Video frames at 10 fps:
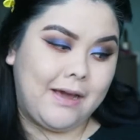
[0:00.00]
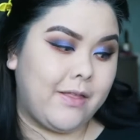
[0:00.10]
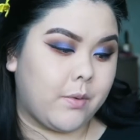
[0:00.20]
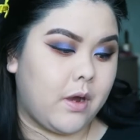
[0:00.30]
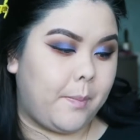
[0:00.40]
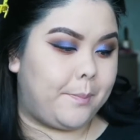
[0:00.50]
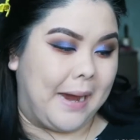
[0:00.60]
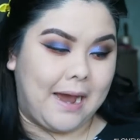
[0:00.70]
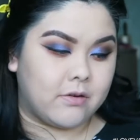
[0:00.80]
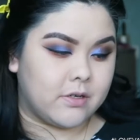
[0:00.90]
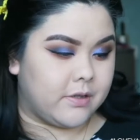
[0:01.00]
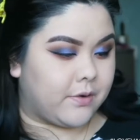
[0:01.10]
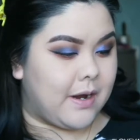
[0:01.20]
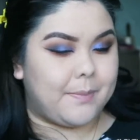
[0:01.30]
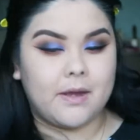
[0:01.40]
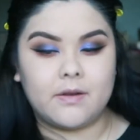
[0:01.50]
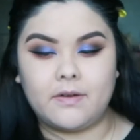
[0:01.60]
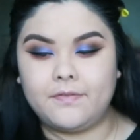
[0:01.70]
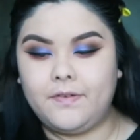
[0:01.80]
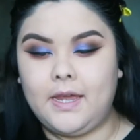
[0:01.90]
Now that we're all powdered the crap out of
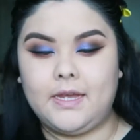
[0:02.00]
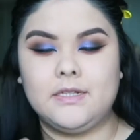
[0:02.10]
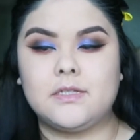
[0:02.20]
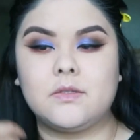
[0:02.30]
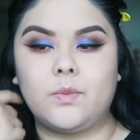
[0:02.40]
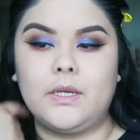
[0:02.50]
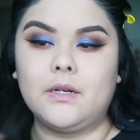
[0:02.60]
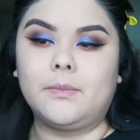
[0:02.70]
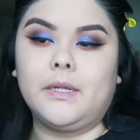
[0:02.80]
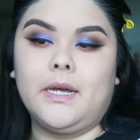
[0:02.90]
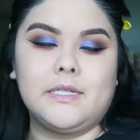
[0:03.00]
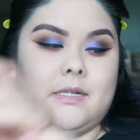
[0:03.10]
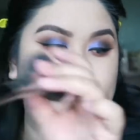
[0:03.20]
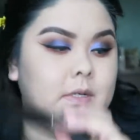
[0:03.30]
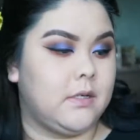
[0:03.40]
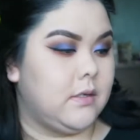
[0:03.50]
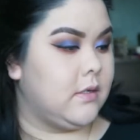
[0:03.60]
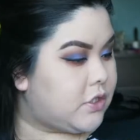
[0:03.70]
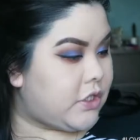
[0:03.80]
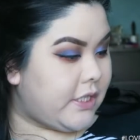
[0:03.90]
our face, we can apply some
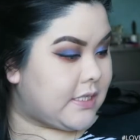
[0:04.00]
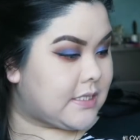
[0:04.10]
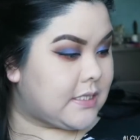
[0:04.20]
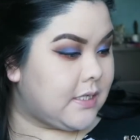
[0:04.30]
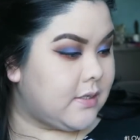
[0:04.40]
cheeks.